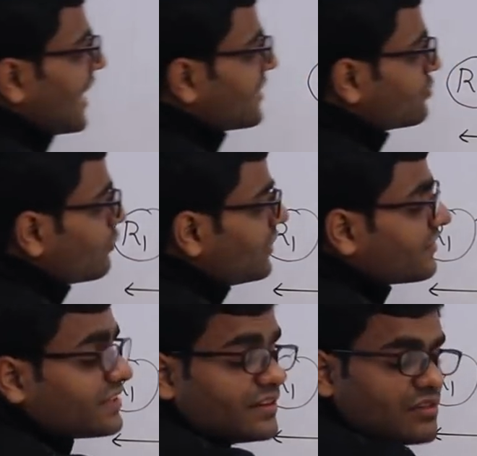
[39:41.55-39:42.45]
S2 will
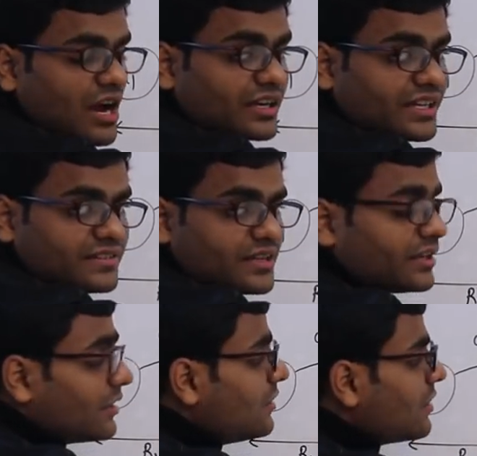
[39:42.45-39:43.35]
receive the RTS
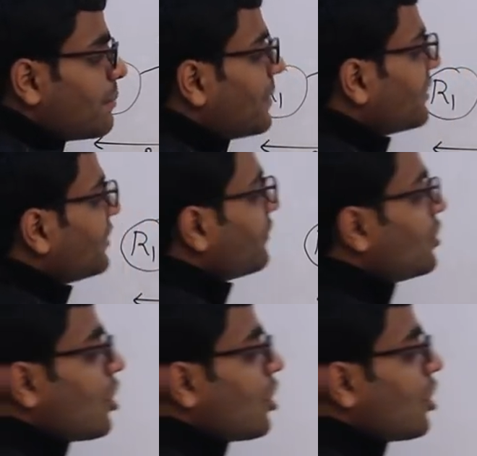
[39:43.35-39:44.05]
signal, but it will